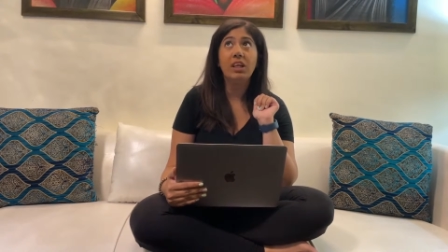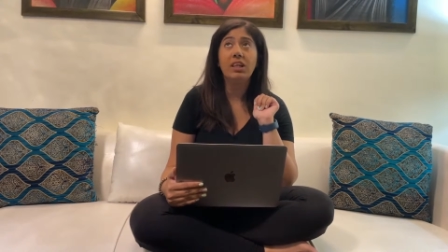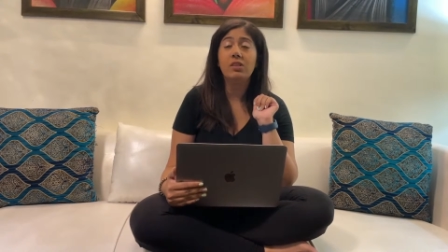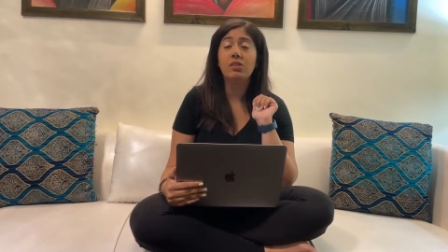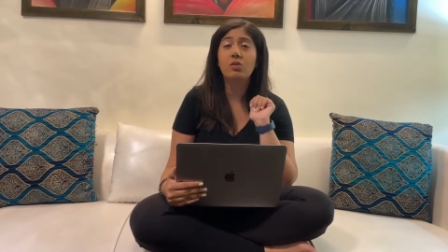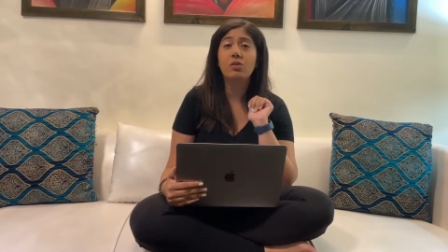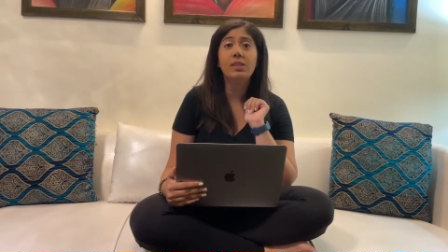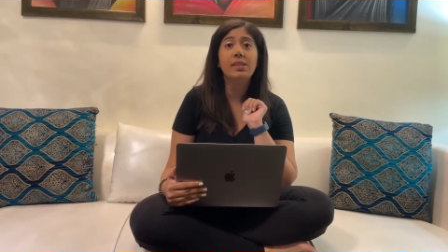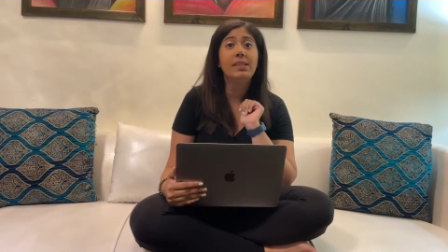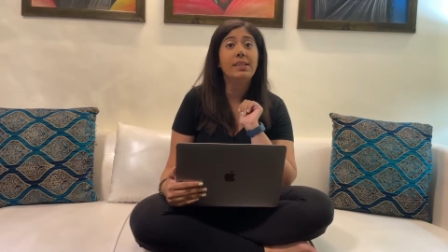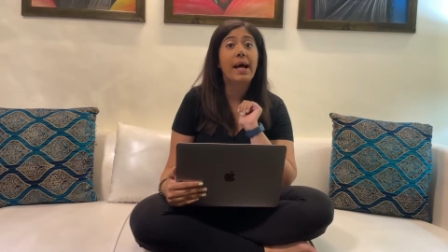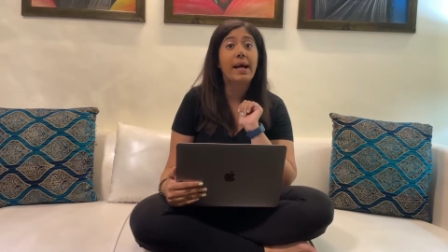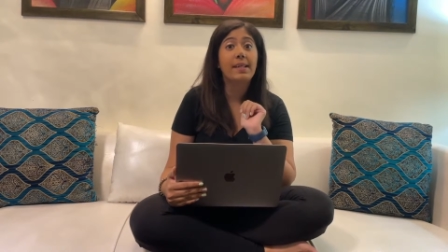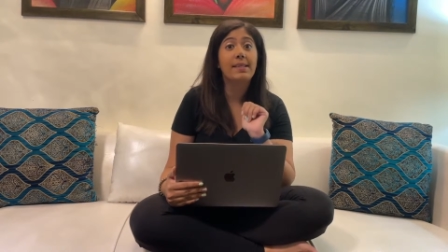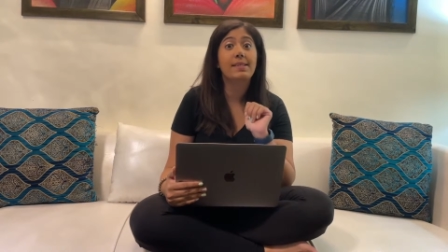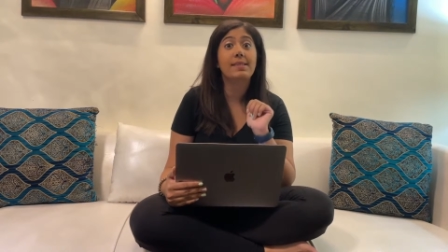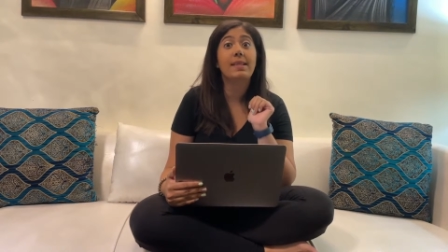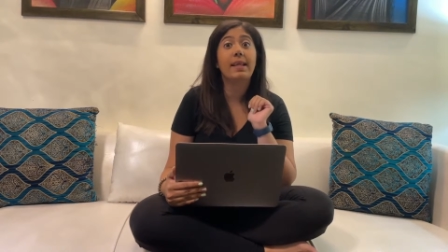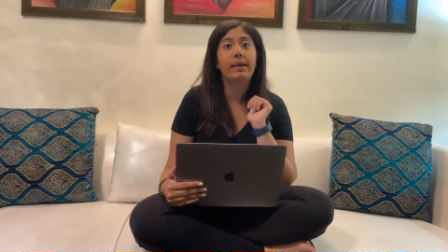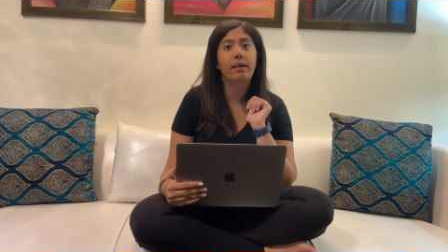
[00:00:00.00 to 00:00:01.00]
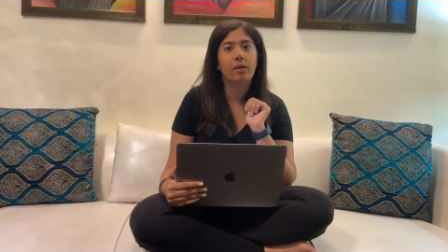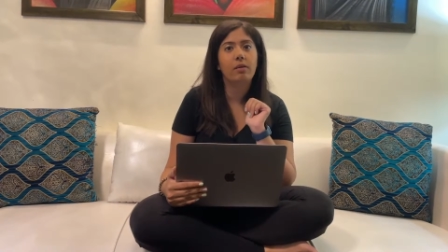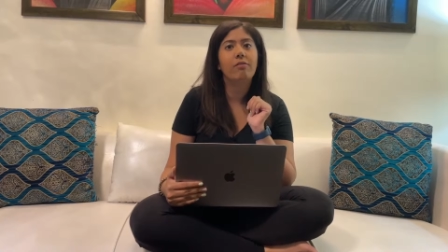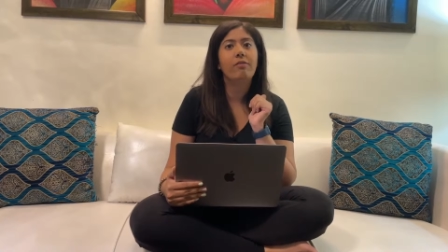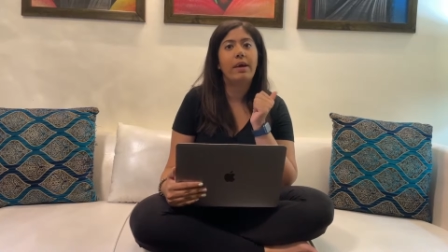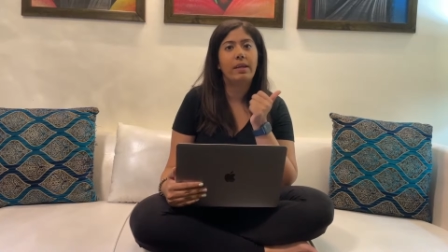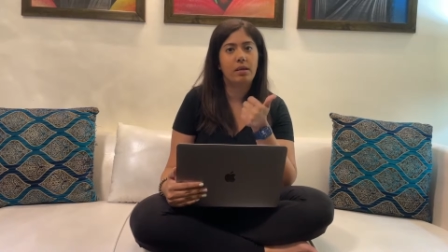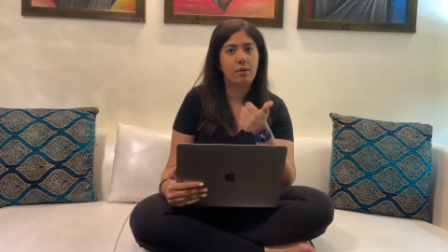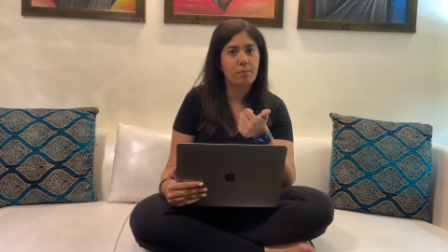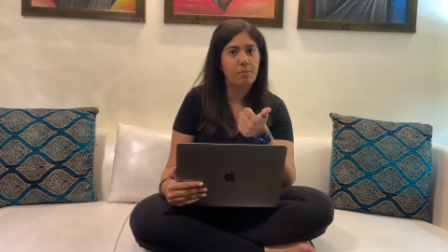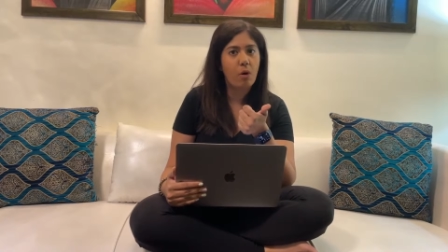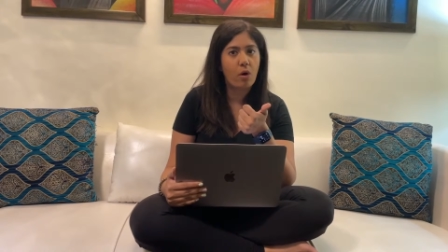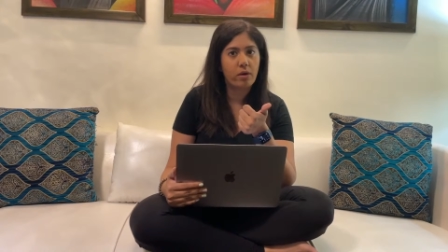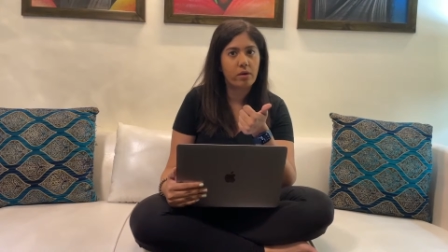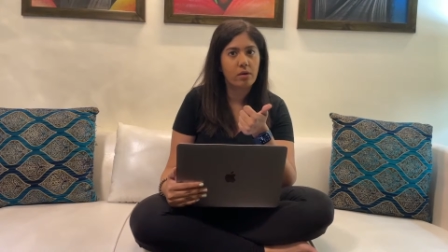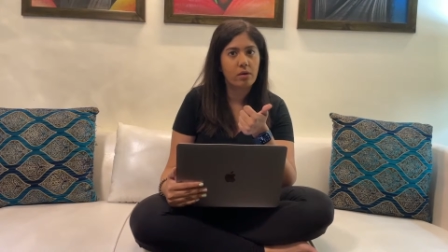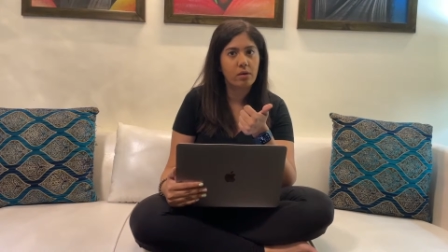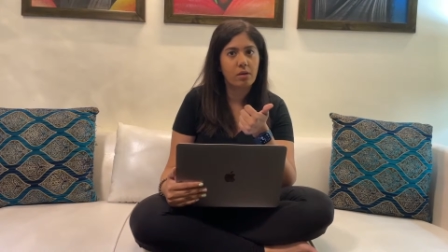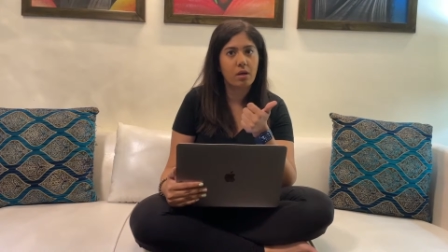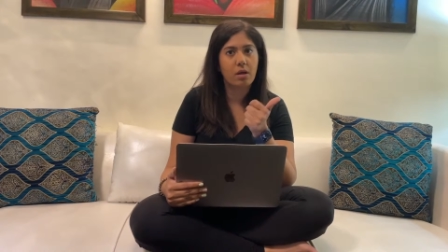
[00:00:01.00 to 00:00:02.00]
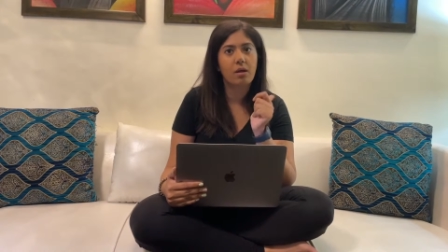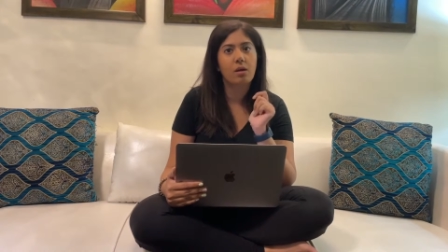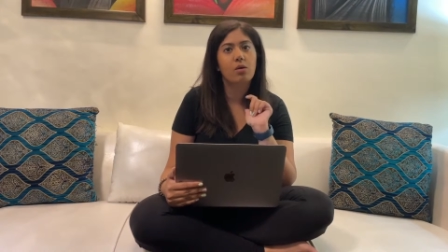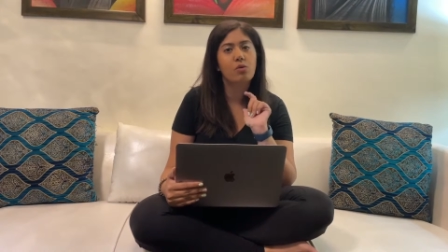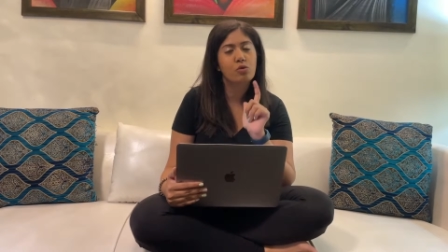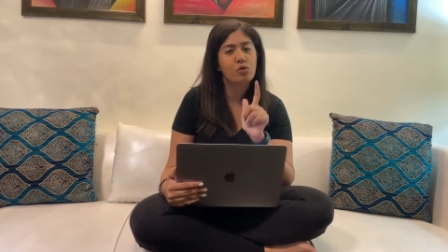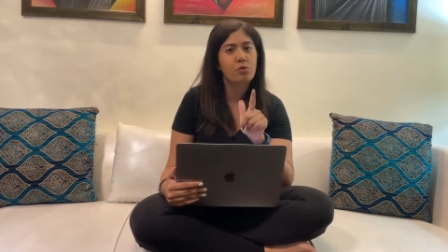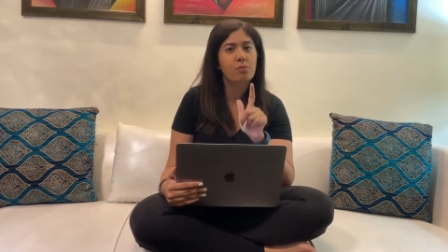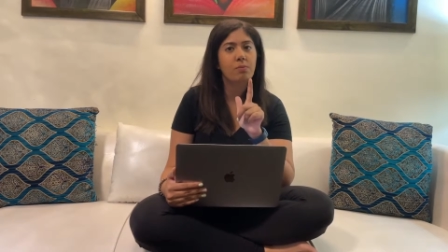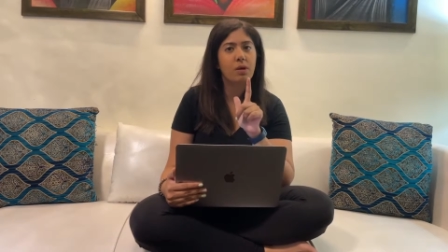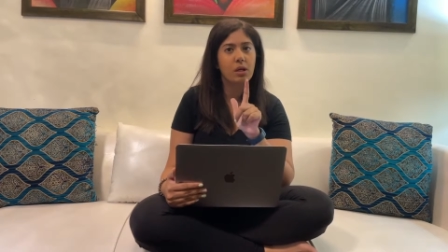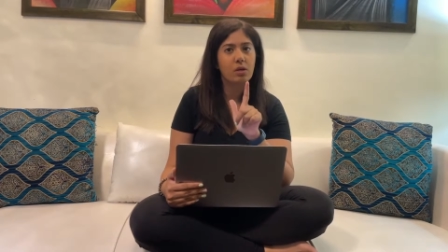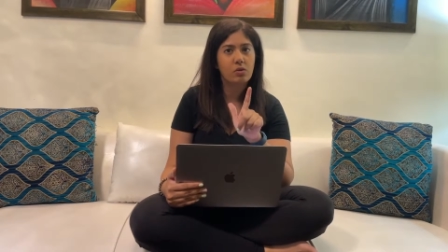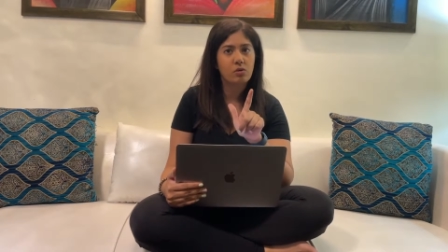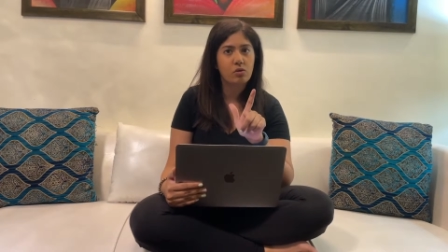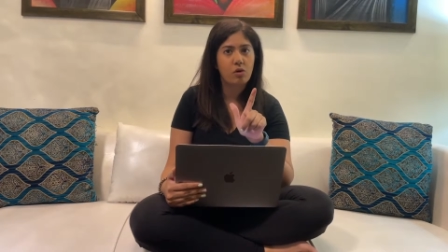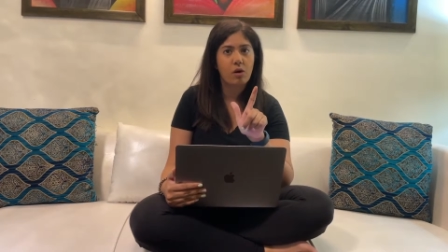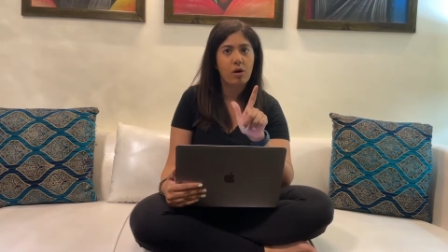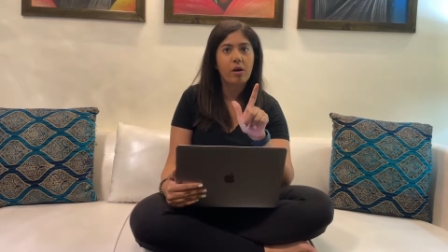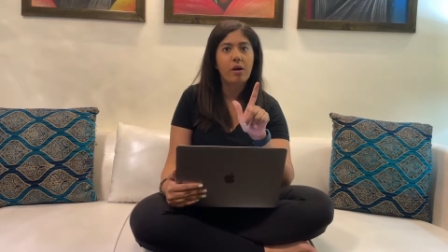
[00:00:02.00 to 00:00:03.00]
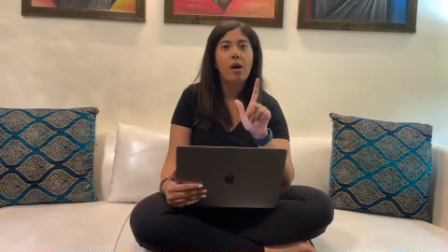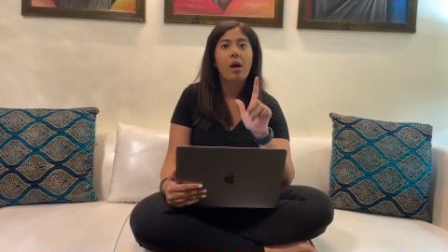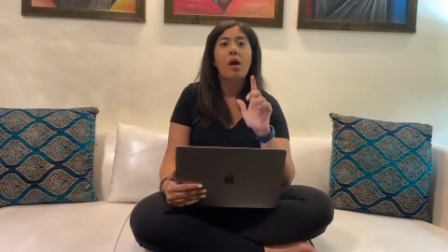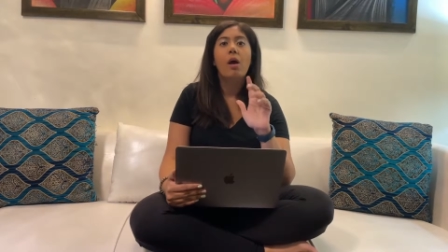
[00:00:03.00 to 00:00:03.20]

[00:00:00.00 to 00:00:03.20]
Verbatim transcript: So that's like a very important thing you should make sure.